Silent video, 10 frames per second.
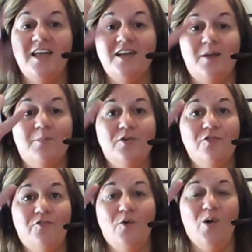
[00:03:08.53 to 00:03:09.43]
Number
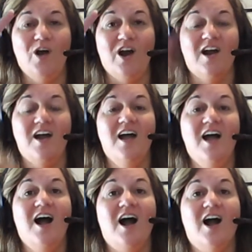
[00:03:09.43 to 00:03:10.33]
four,
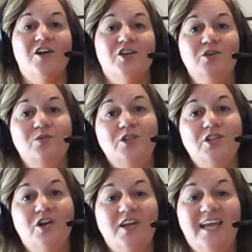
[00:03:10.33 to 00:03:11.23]
are you
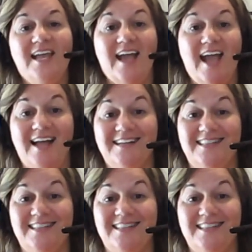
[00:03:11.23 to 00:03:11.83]
looking at